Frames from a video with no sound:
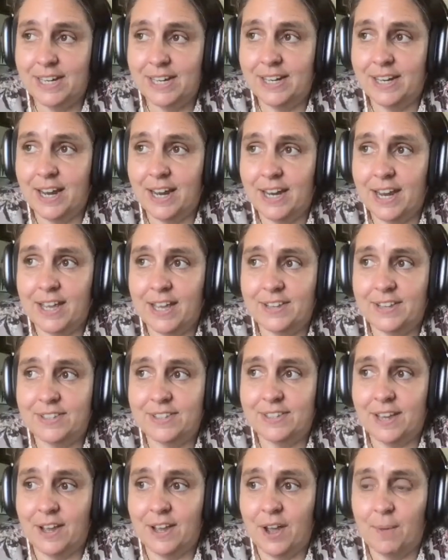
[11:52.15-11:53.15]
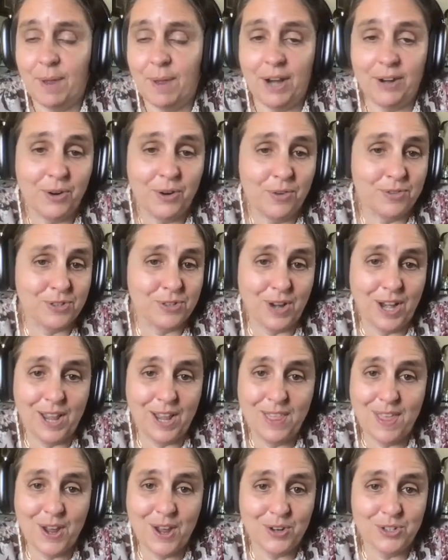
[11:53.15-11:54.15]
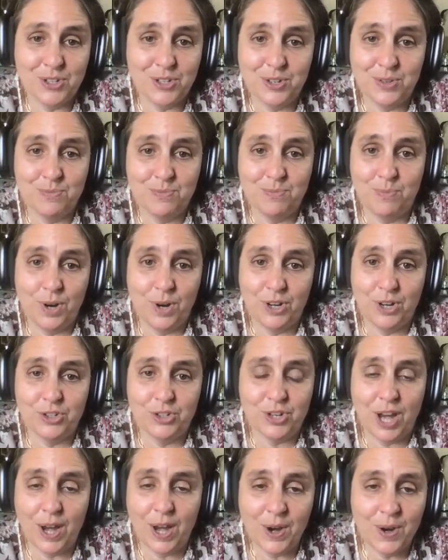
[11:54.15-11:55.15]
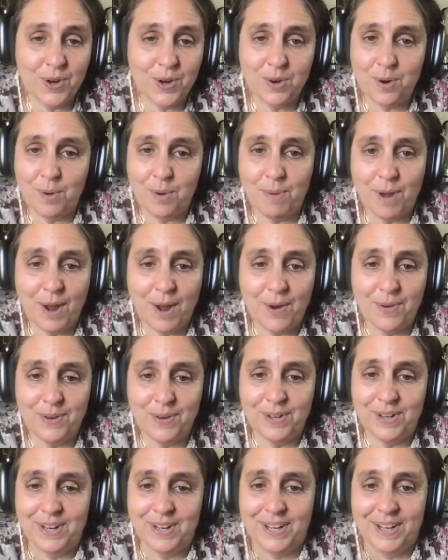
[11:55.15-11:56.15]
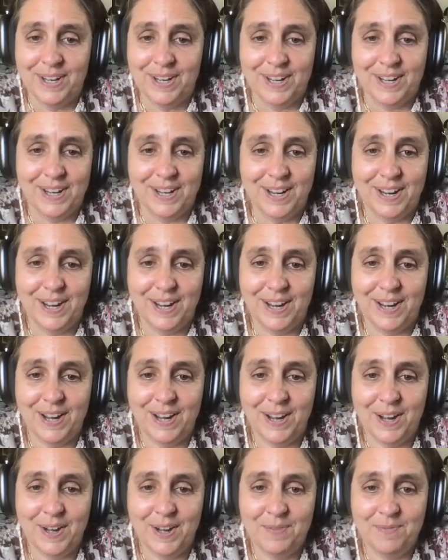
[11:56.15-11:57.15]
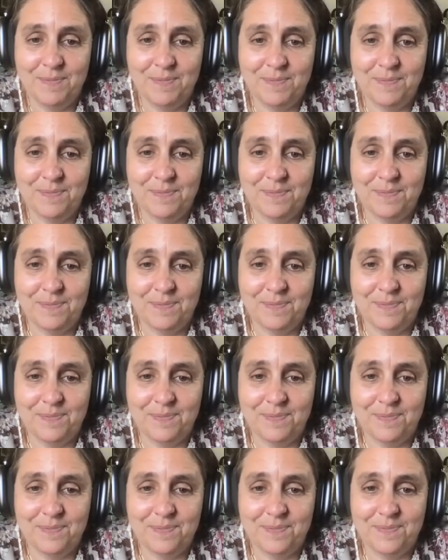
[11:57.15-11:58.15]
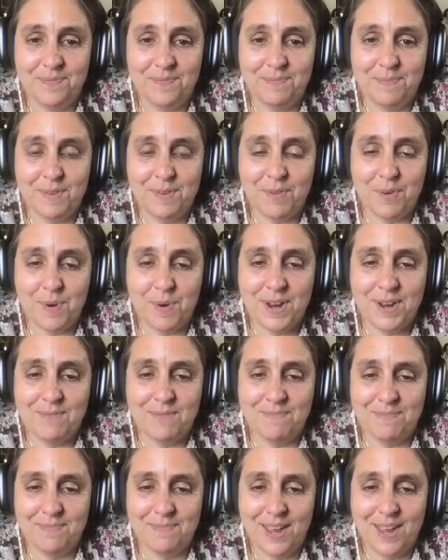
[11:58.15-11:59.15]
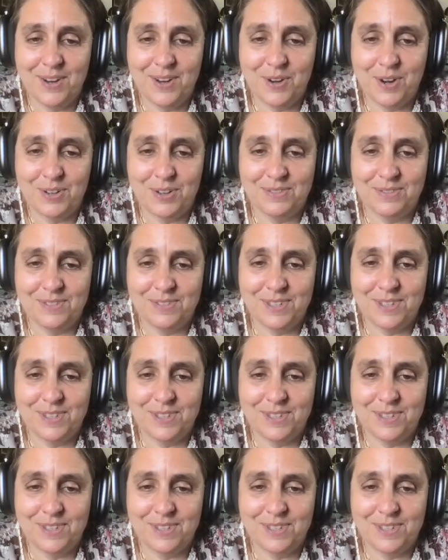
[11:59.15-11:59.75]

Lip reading: And I guess I don't know, is there anything else you want to share about um before we end our